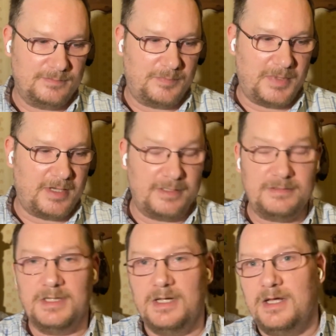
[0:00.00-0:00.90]
But
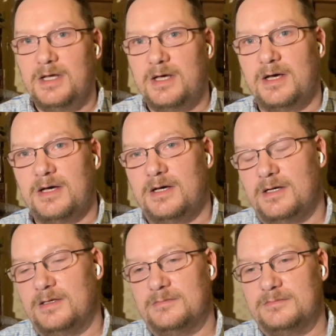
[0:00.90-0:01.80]

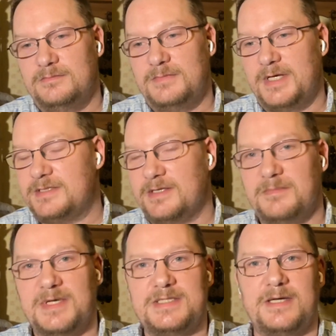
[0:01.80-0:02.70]
it's
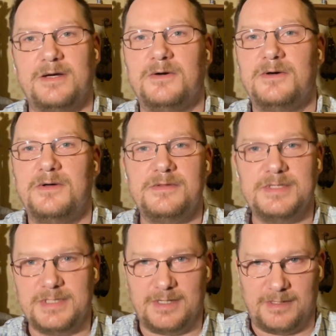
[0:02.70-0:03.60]
something I say all
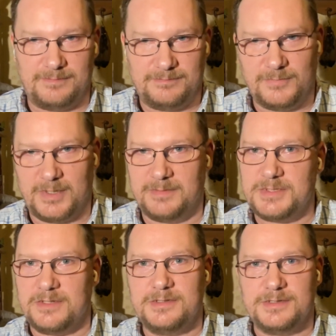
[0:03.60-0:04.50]
the time. When I'm
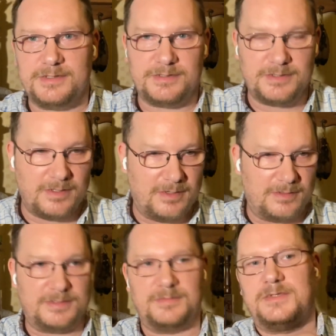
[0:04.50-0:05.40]
talking to the
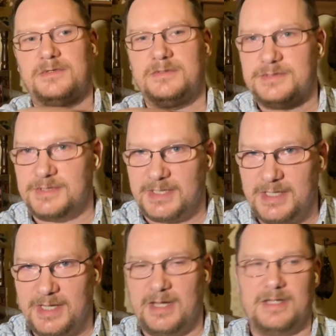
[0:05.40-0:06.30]
dogs, I'm talking to the
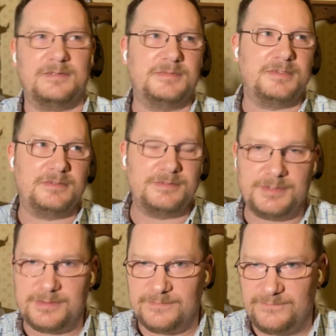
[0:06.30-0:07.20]
cat, I'm talking
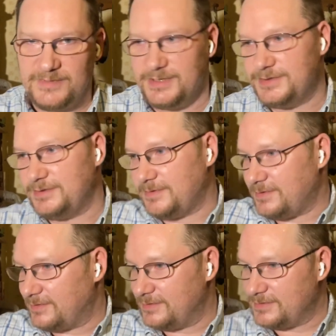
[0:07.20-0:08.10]
to the fish, I'm
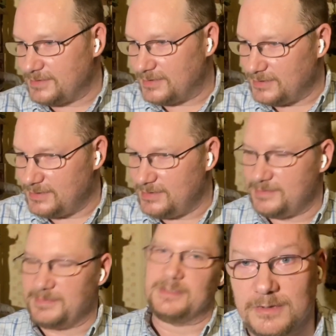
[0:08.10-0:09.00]
talking to the
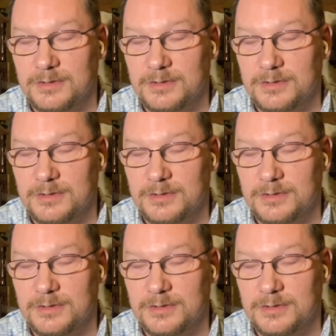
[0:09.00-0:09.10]
husband.